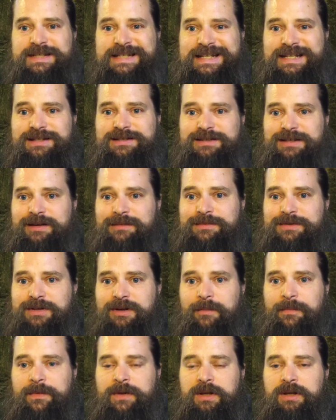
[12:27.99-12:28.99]
teach them
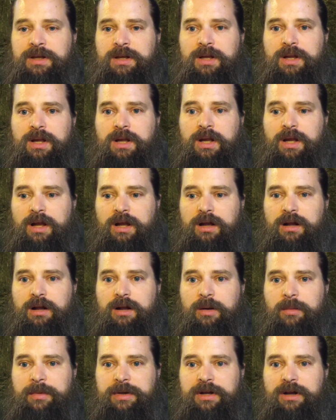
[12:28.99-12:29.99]
something,
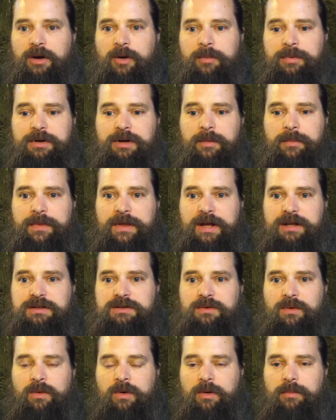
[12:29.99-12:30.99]
and open up that
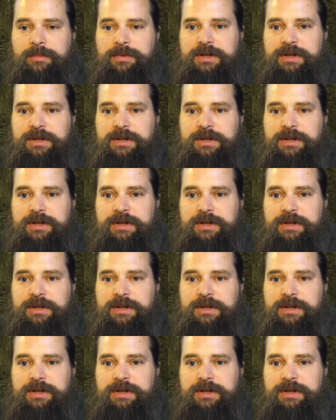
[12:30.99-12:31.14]
door.